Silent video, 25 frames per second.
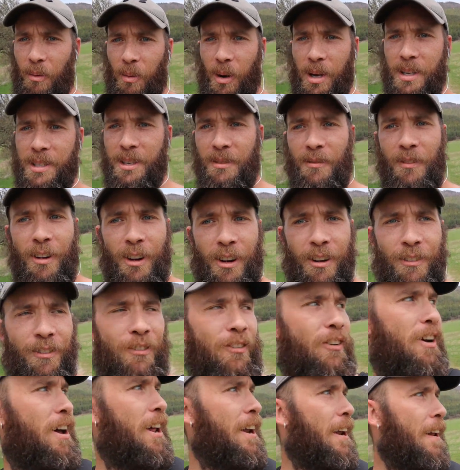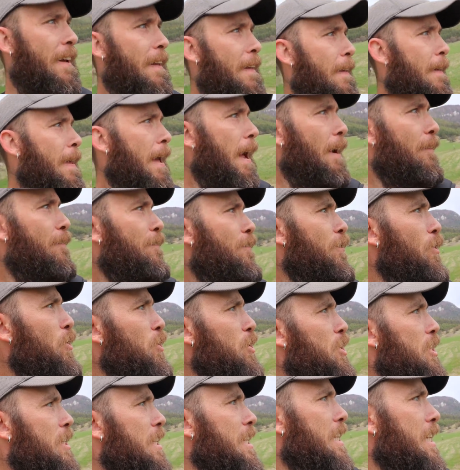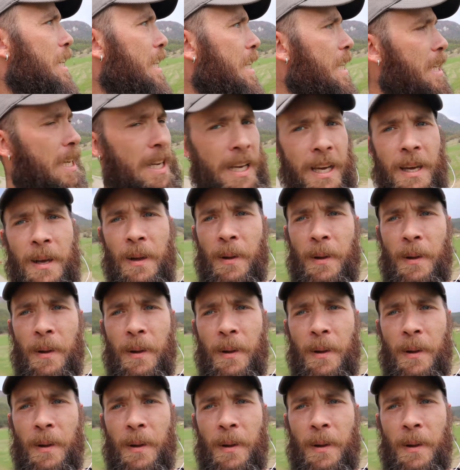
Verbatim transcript: it wasn't very fun. Unfortunately,